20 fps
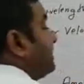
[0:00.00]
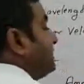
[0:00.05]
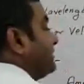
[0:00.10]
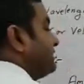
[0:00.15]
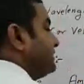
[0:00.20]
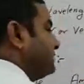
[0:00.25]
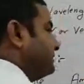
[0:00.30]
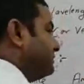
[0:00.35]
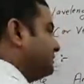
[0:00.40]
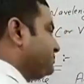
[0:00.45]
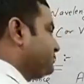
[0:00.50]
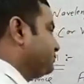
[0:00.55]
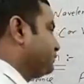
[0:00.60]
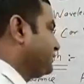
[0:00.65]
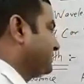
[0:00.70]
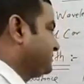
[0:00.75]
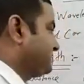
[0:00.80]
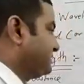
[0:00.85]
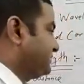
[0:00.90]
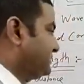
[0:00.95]
in these two
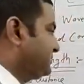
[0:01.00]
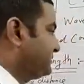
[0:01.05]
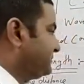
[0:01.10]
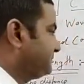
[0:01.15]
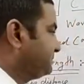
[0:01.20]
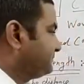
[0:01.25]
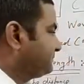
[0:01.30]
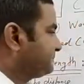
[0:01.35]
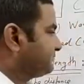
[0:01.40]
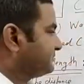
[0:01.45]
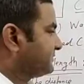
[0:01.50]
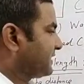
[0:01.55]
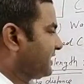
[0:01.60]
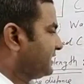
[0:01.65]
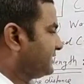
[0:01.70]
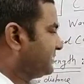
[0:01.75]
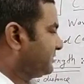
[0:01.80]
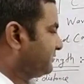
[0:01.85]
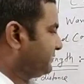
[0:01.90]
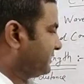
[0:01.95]
cases,
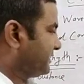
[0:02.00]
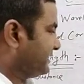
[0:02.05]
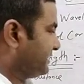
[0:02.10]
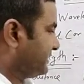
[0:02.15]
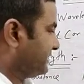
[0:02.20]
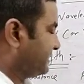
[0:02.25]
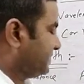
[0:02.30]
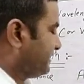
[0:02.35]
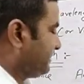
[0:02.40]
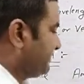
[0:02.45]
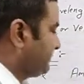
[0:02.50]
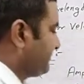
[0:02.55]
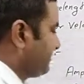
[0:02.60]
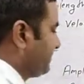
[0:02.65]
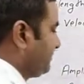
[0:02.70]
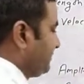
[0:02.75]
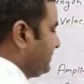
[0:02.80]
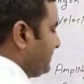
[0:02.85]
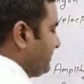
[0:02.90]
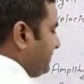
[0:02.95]
either we can take here
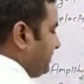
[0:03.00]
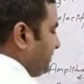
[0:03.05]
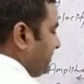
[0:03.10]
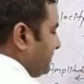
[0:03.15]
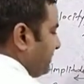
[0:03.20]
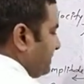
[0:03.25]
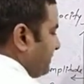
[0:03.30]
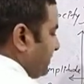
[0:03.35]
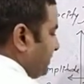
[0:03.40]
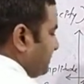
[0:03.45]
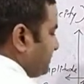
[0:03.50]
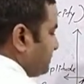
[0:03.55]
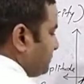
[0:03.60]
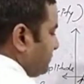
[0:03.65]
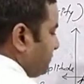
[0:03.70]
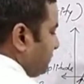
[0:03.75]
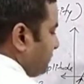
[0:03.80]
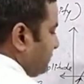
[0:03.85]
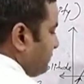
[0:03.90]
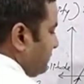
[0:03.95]
from A
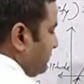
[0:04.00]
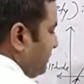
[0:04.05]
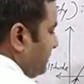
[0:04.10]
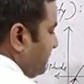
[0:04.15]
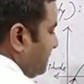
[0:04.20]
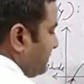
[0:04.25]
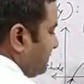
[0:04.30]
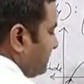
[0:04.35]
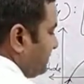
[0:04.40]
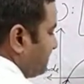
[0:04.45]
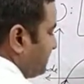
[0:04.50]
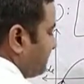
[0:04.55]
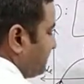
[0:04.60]
also in this